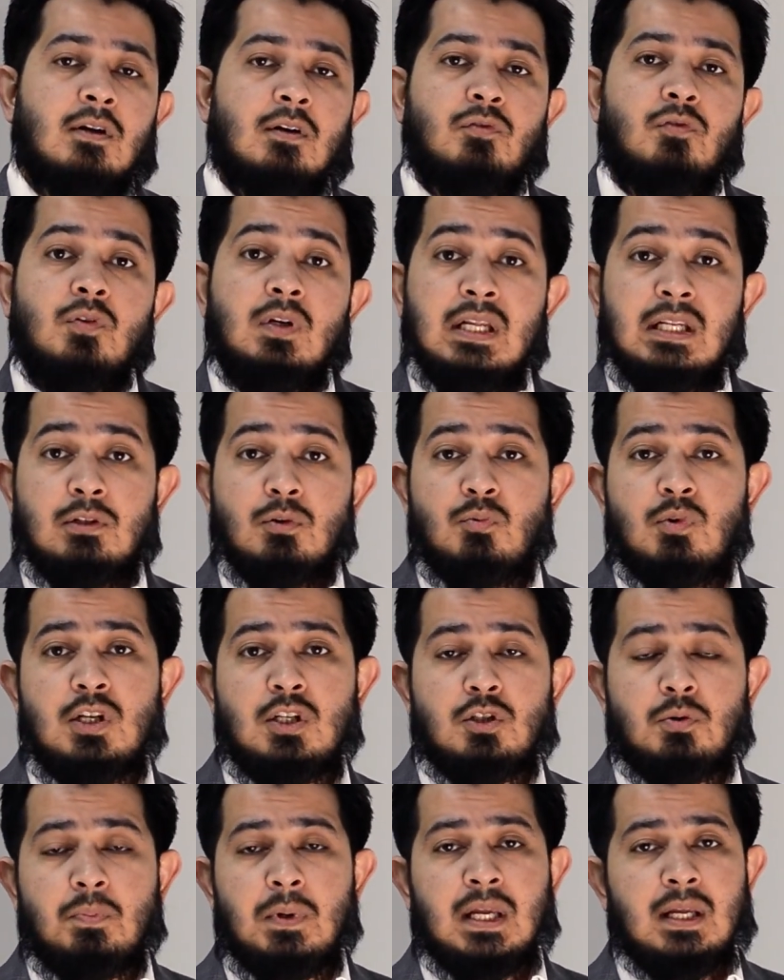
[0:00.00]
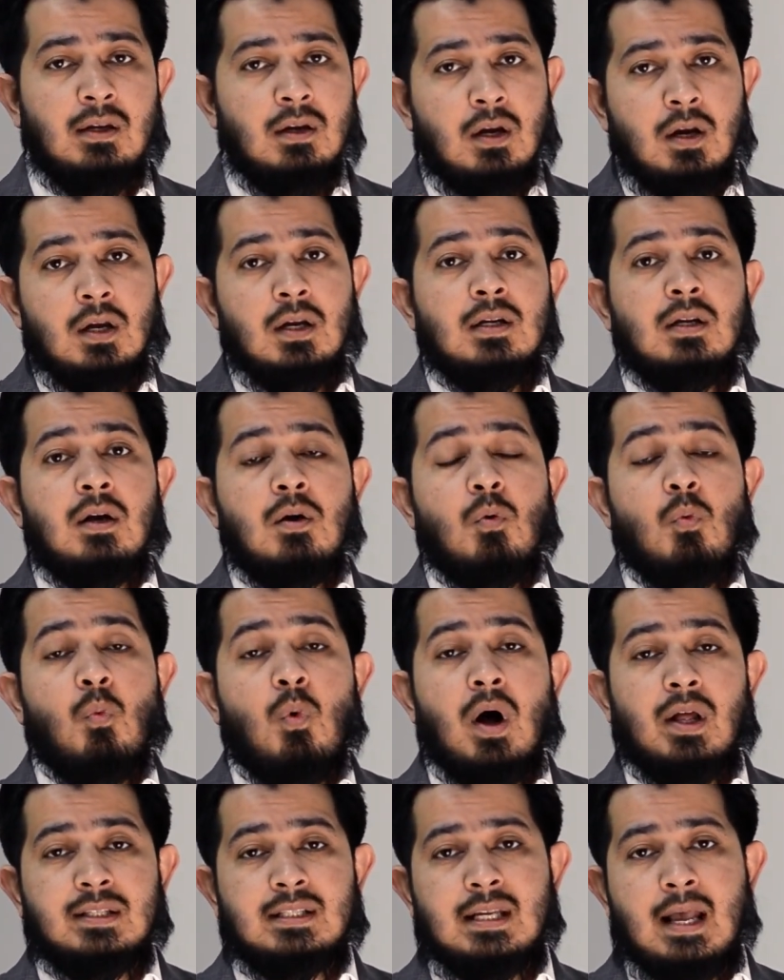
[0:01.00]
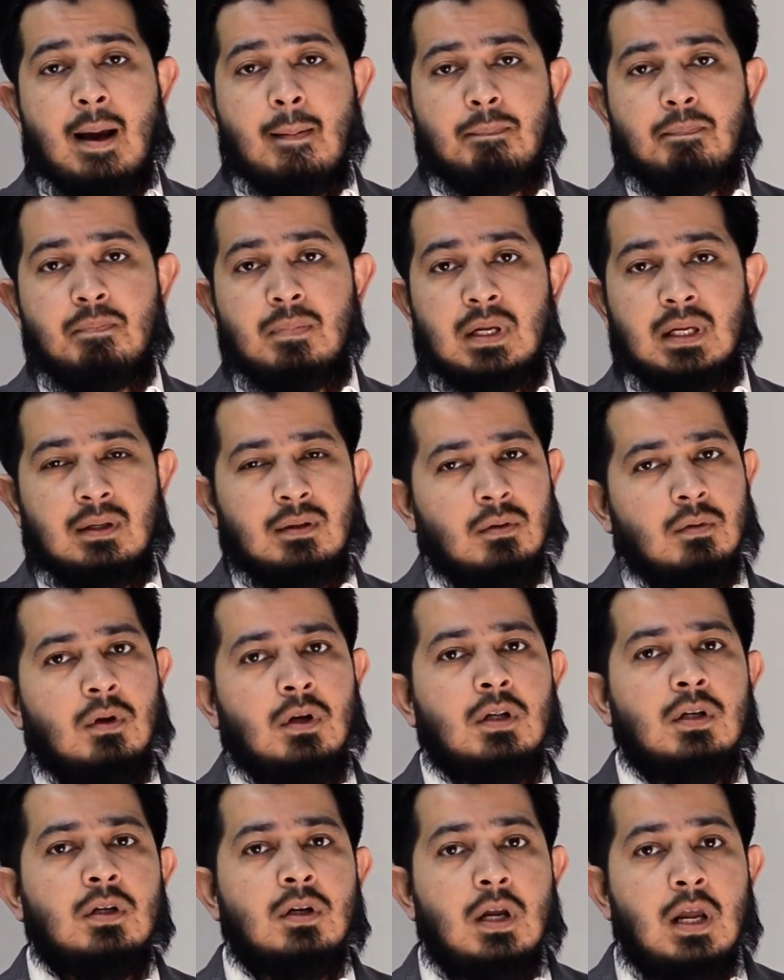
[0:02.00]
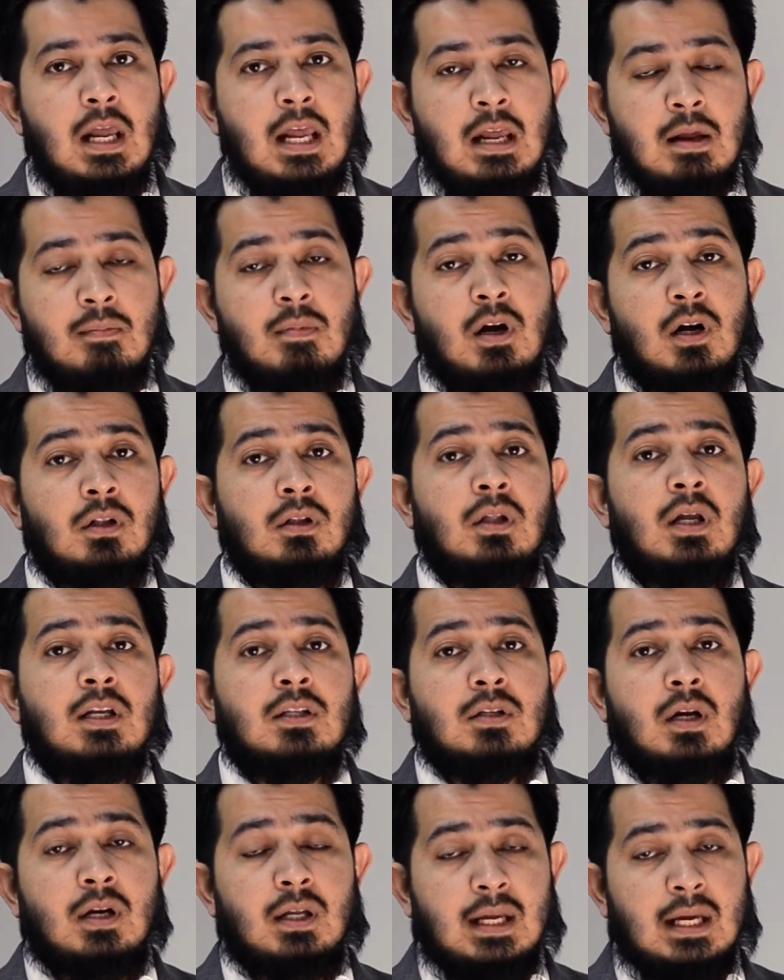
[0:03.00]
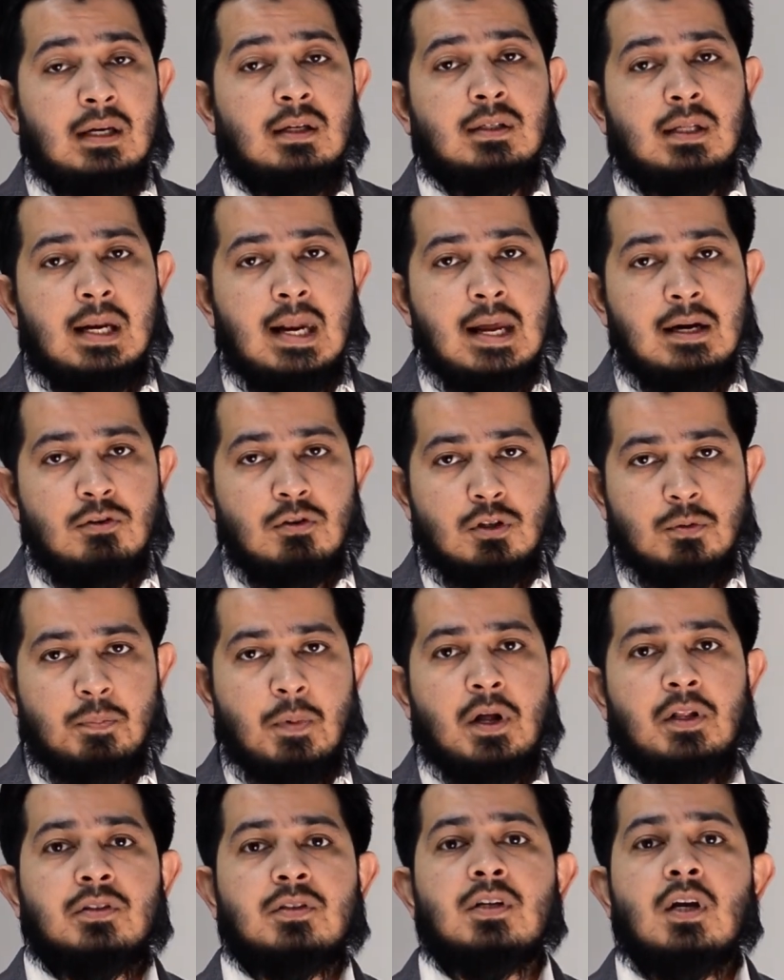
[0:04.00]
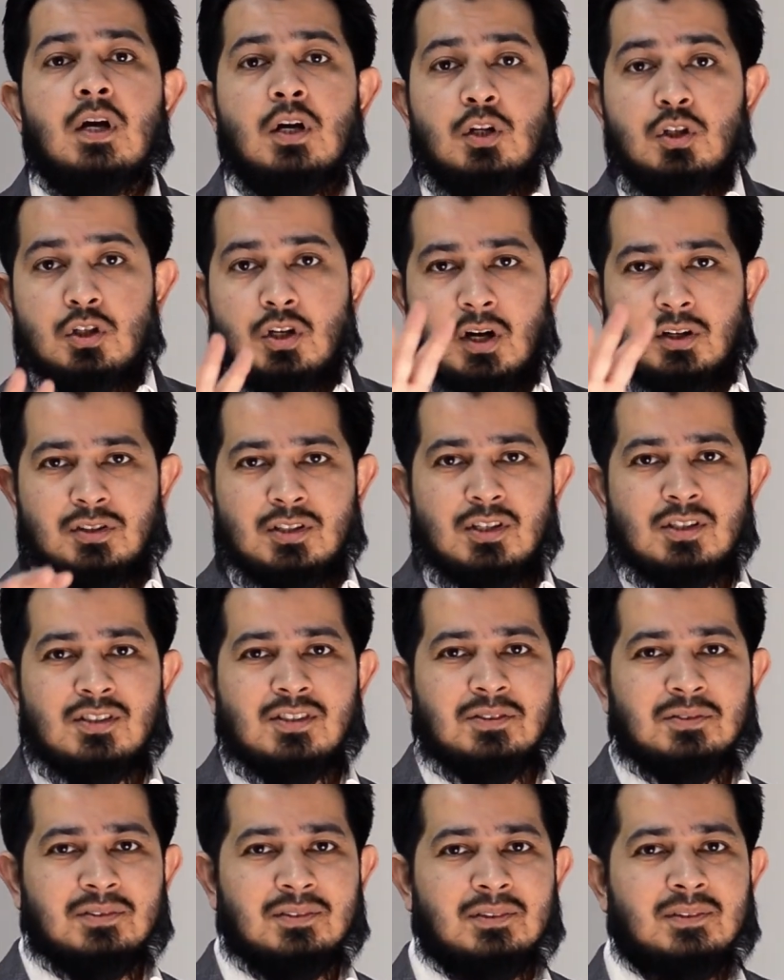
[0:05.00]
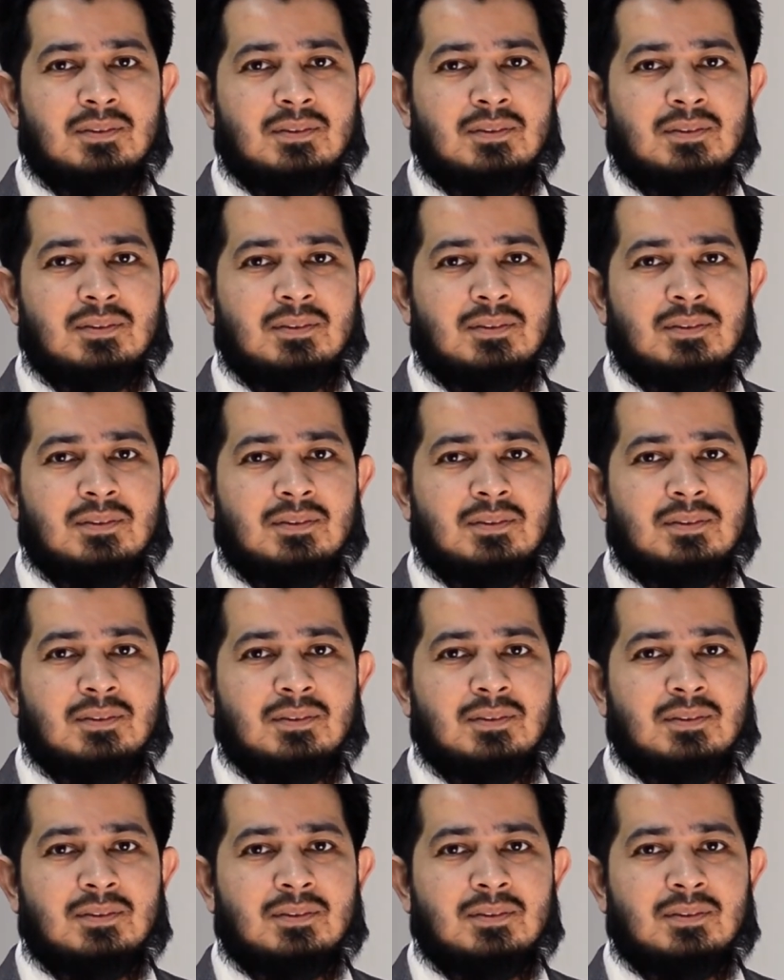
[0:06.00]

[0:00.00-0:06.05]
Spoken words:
If you need to reach me, WhatsApp me. Email is going to get a delayed response. Talk to you soon.